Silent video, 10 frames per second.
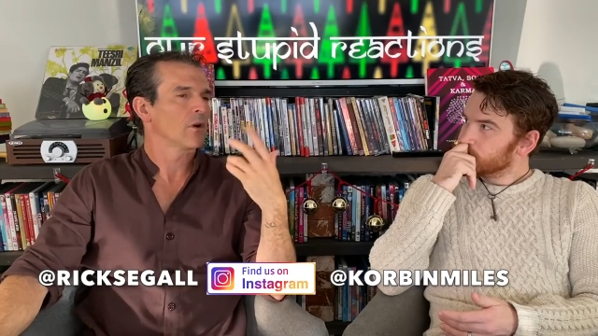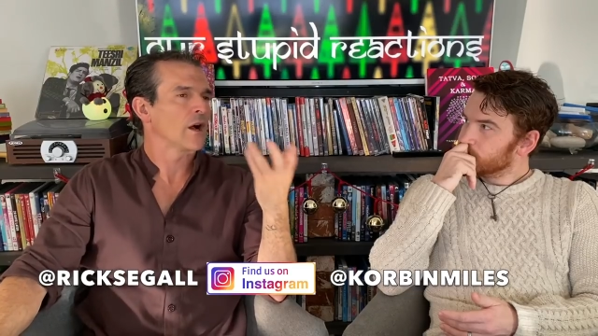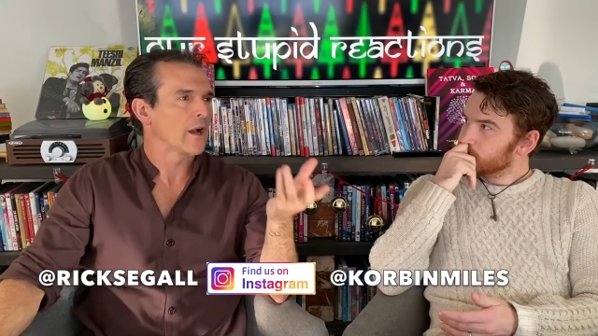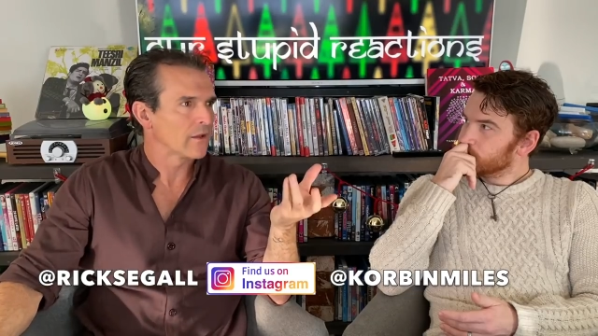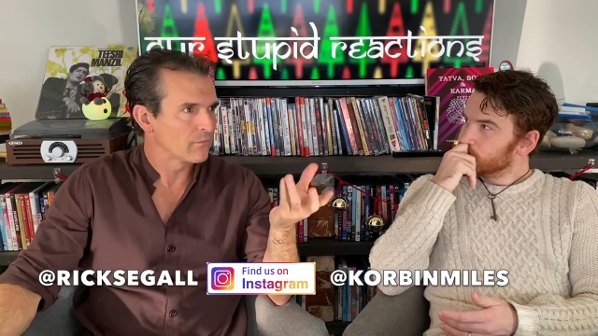
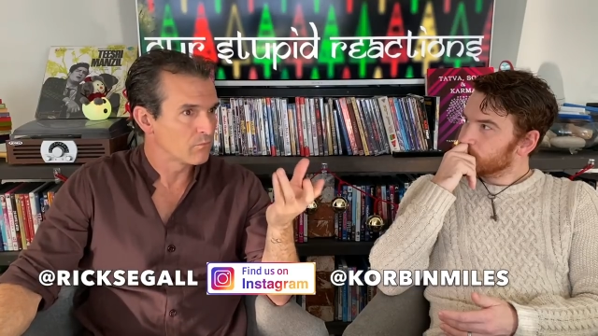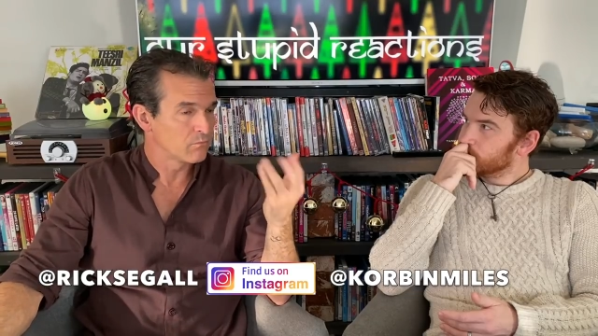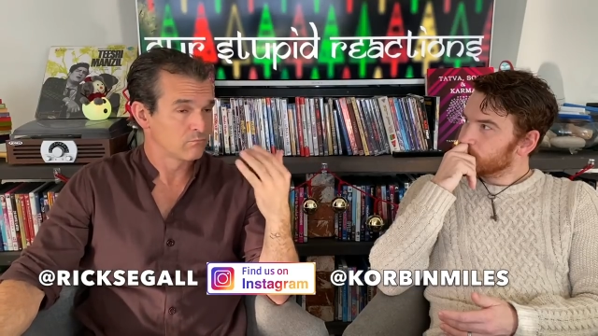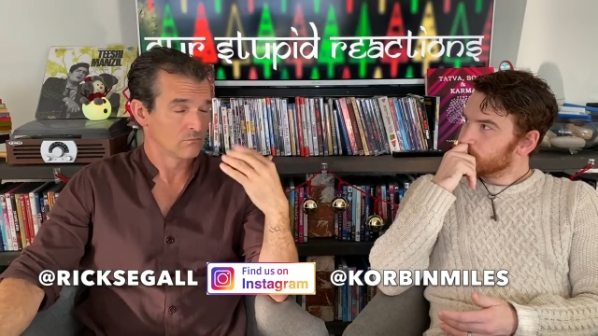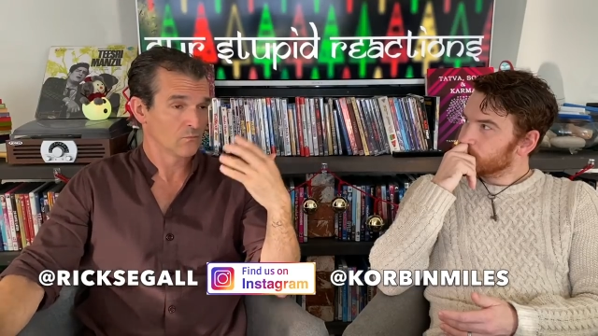Speaker 1: I.
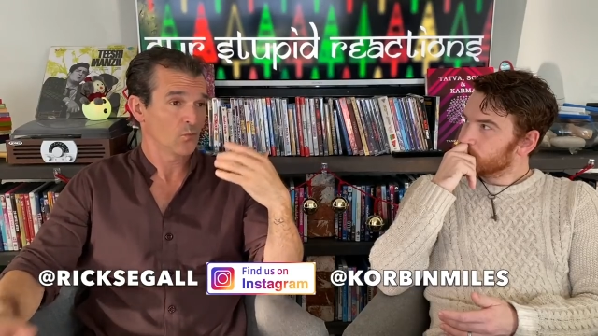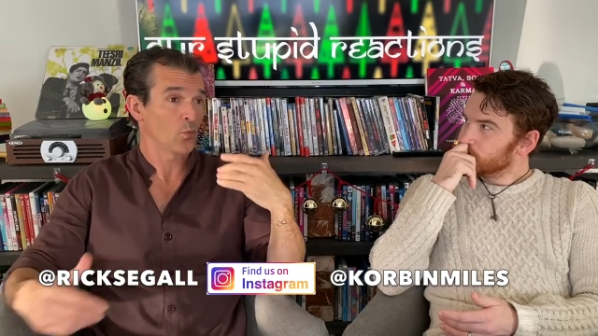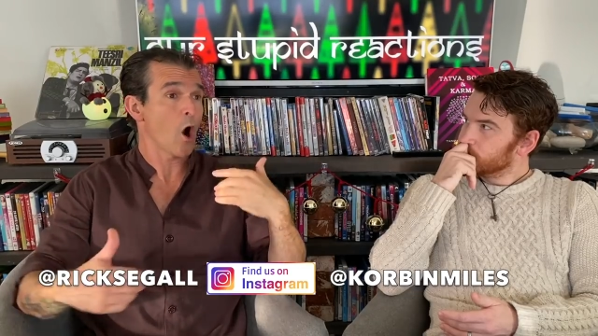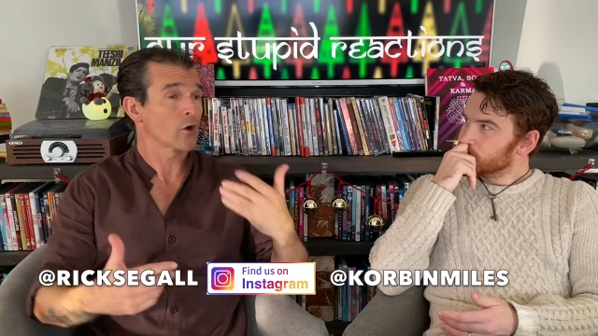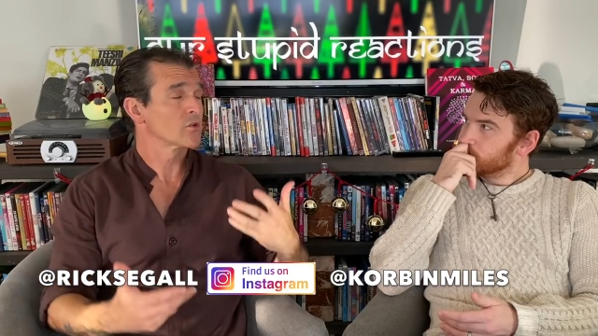
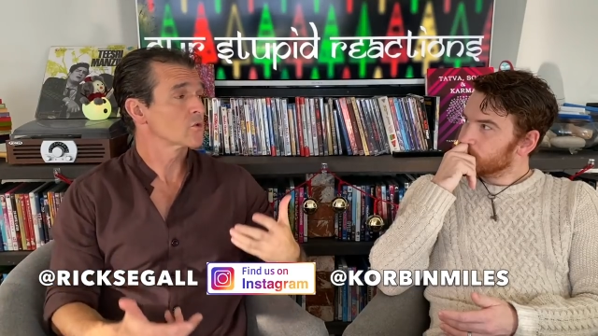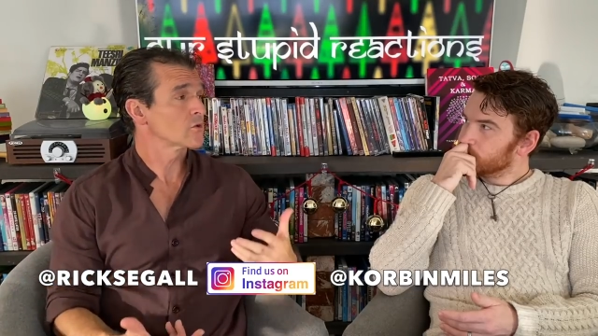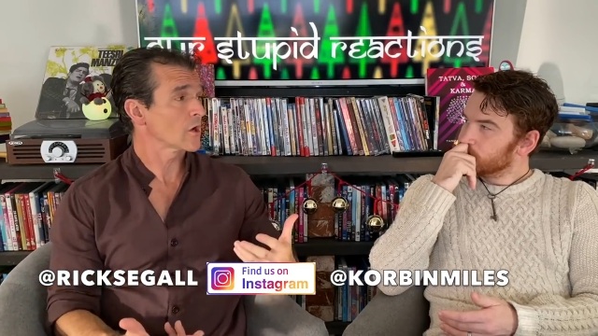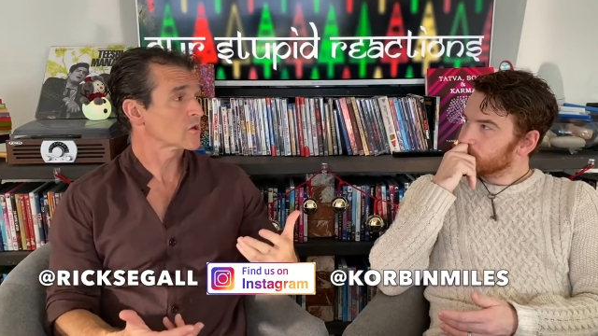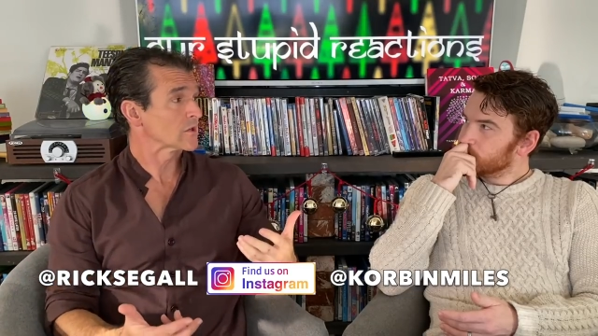Our
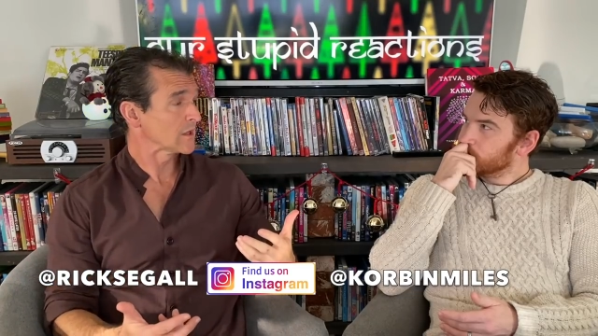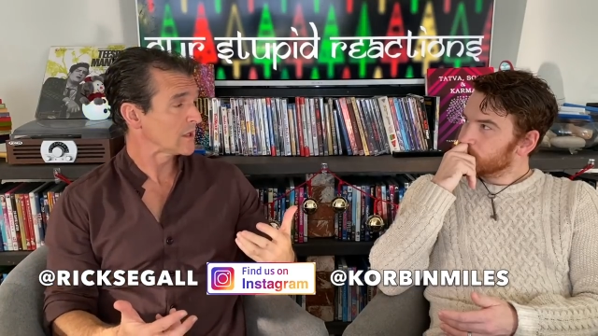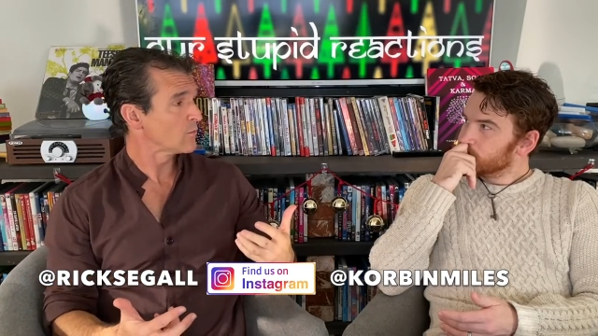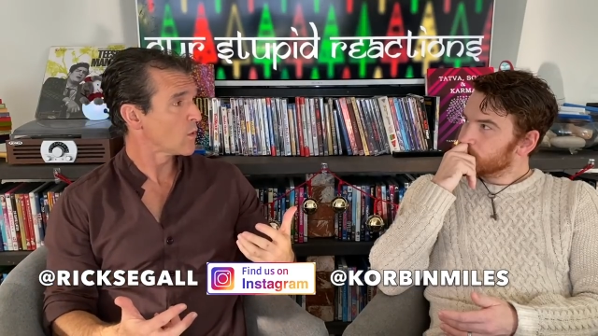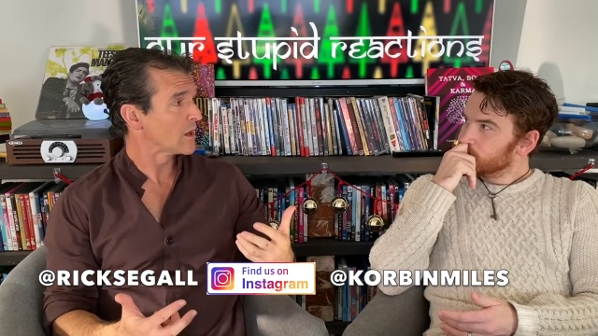introduction to
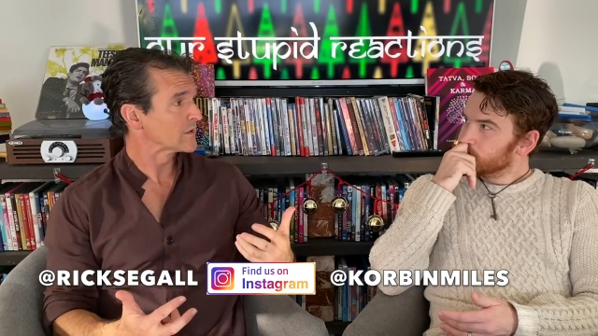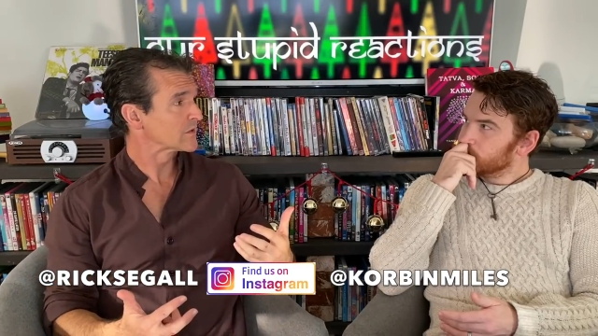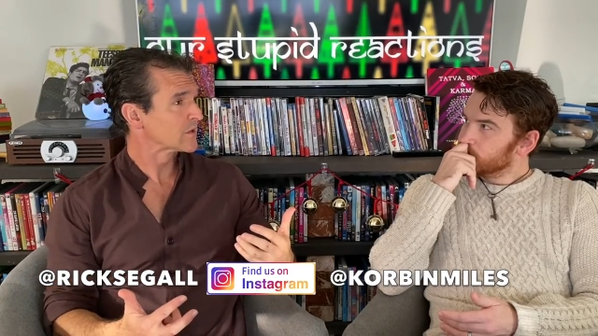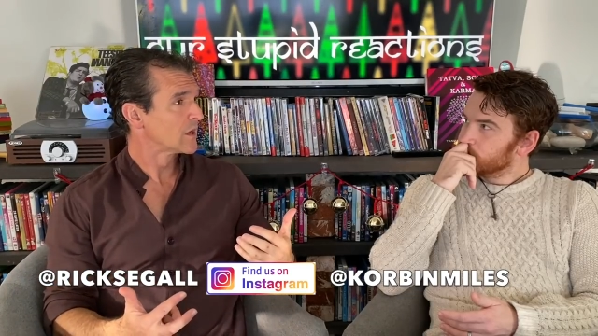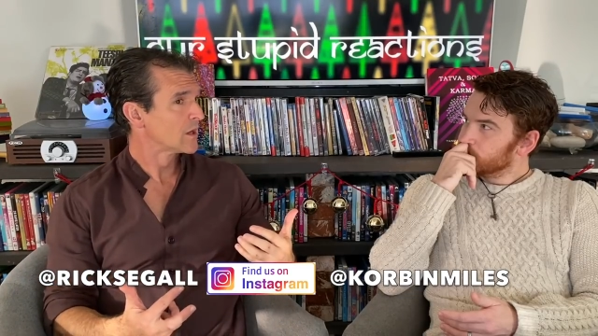him
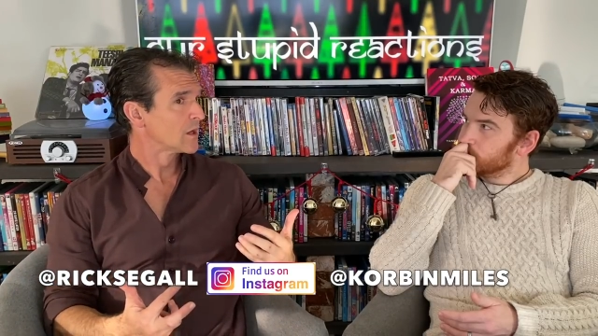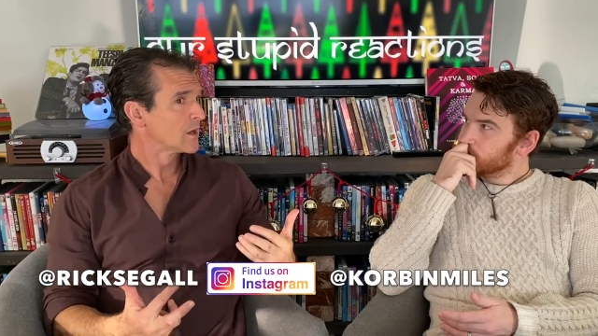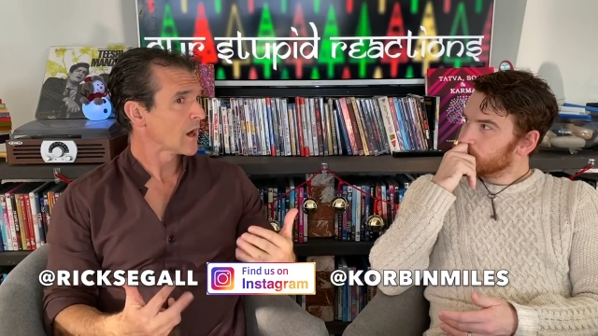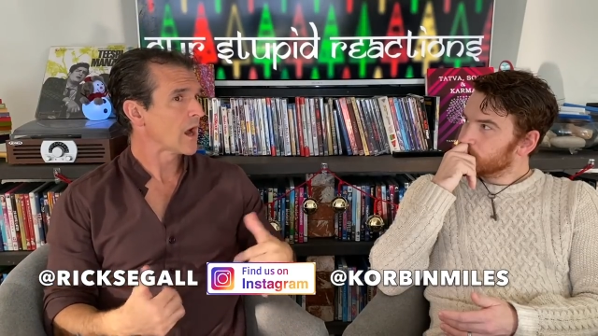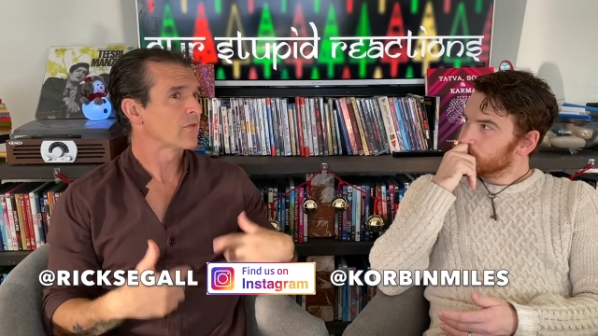was,
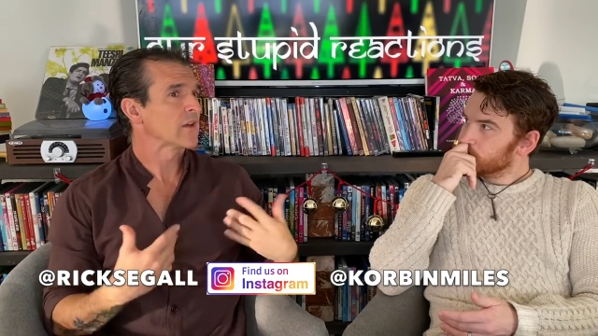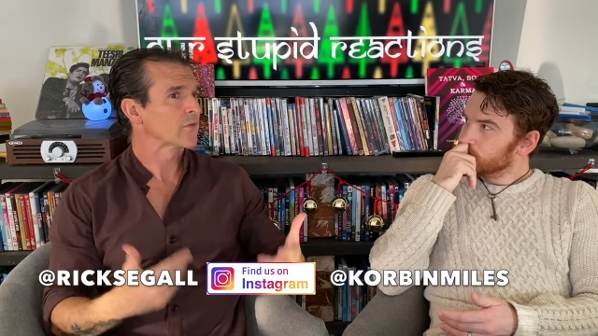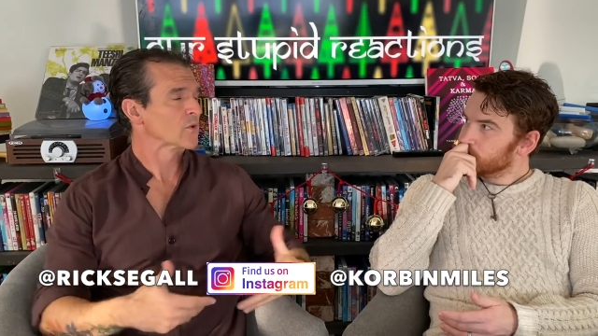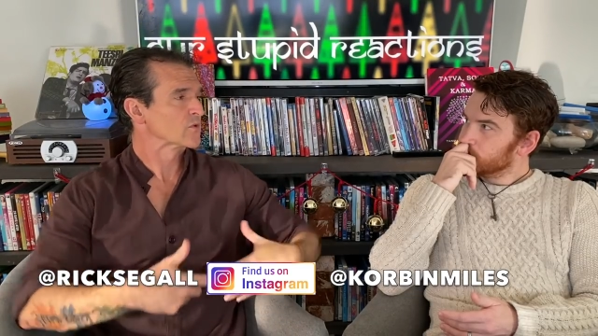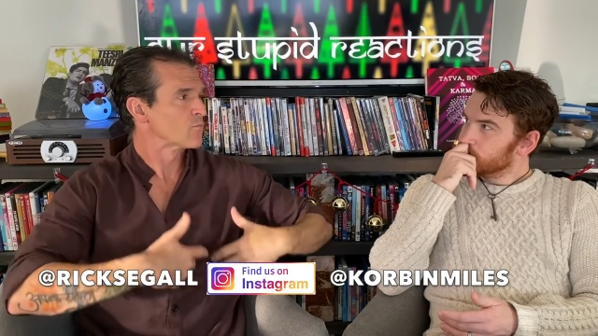I
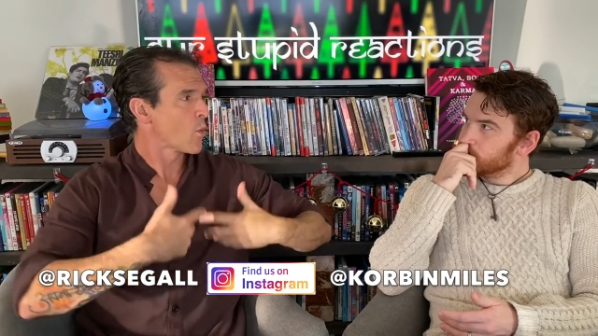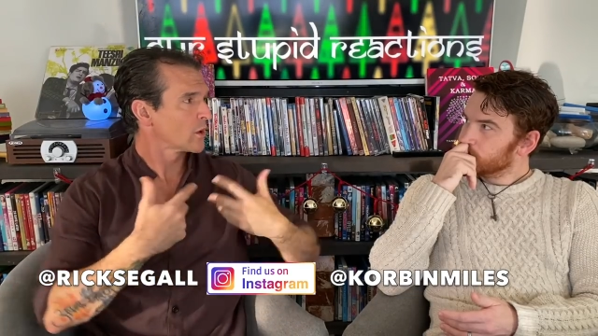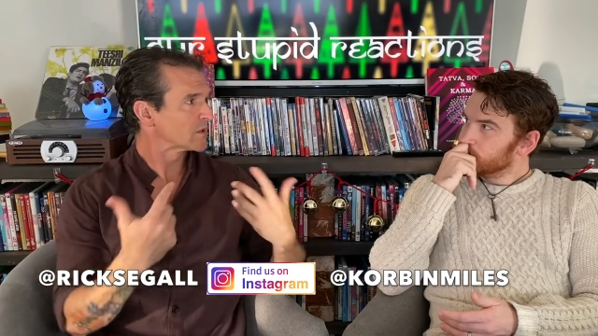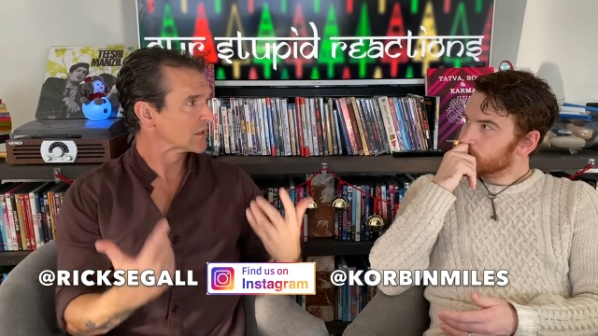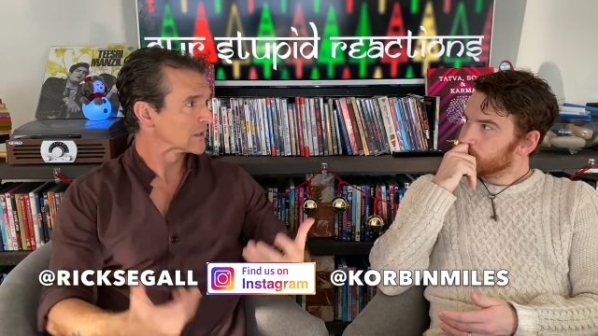think there's
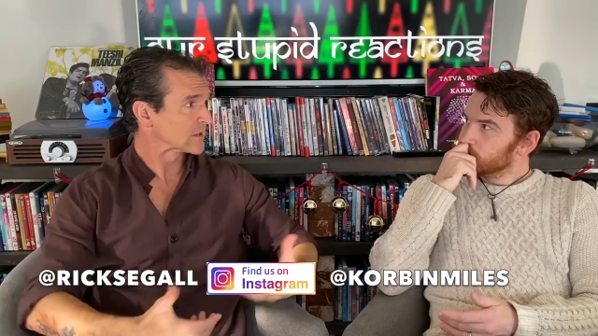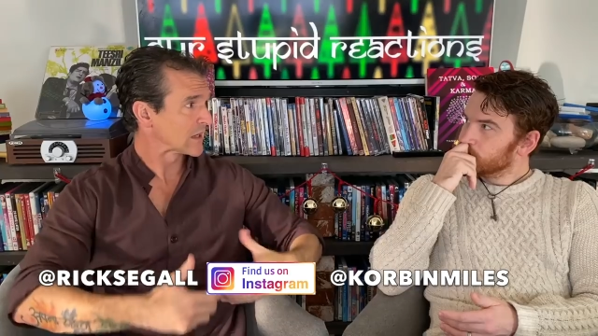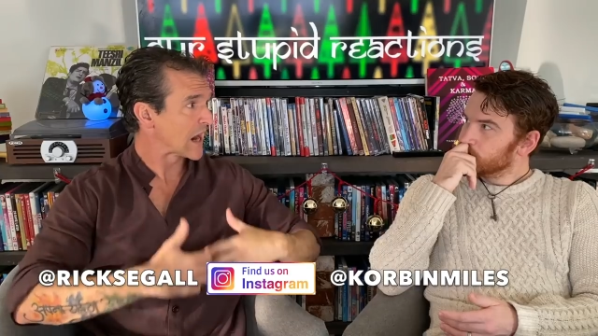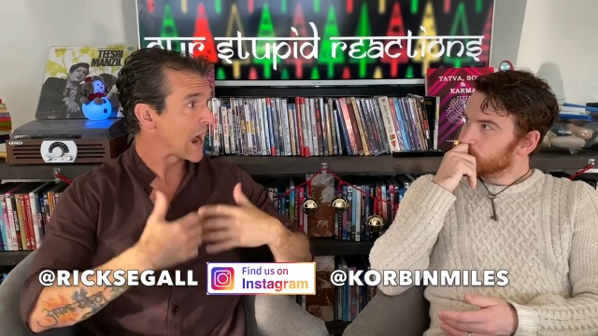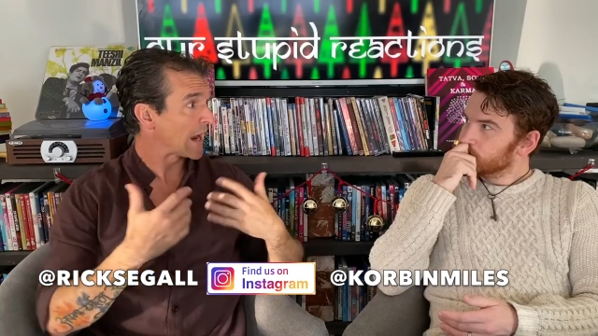more to this
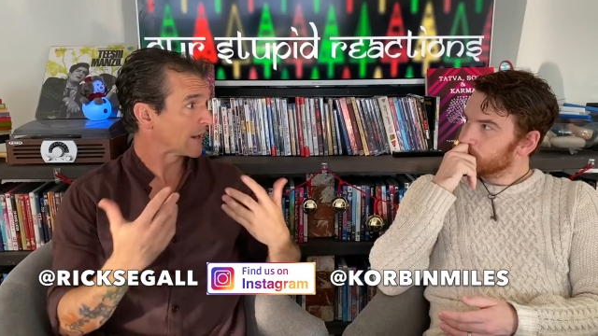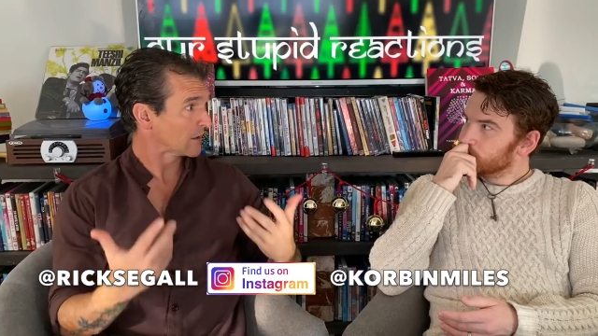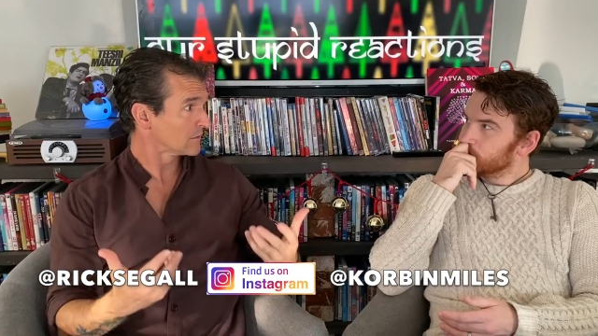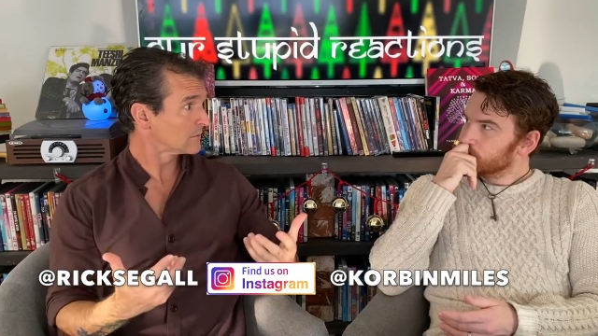guy